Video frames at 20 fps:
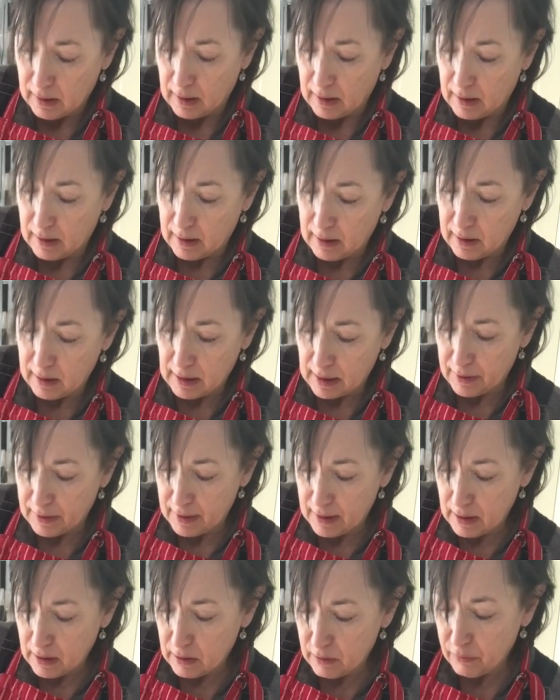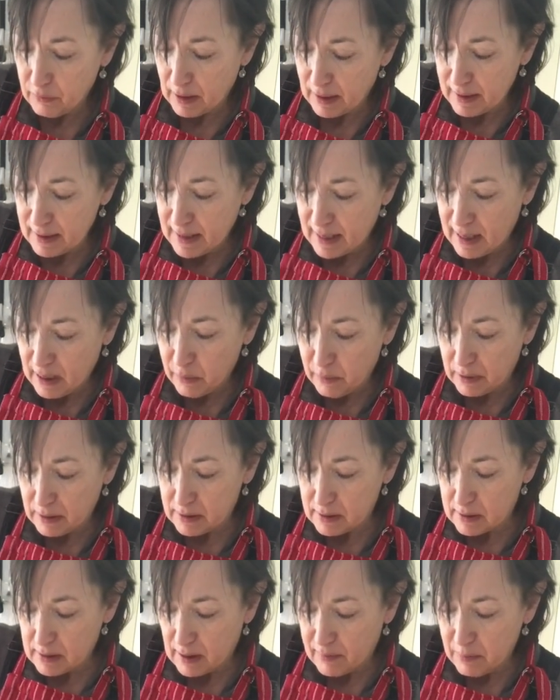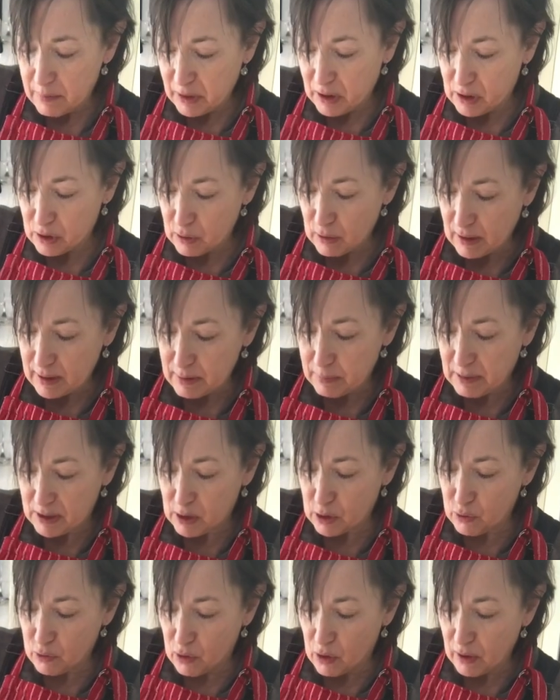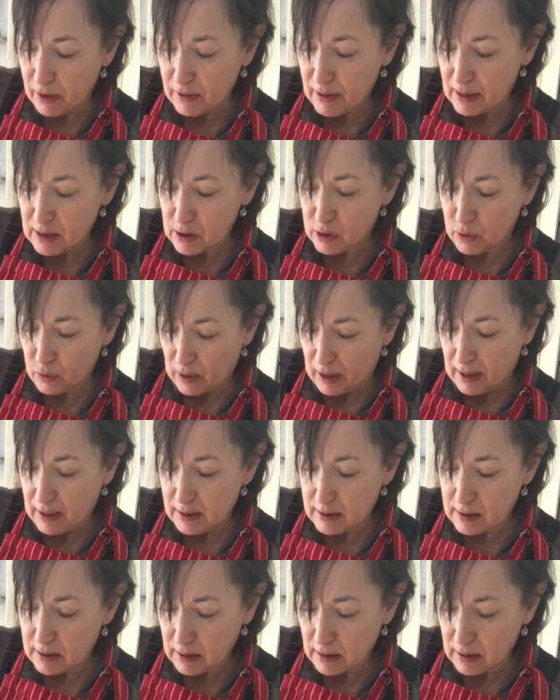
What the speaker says: I think right now everybody's trying to be strong, and that's great,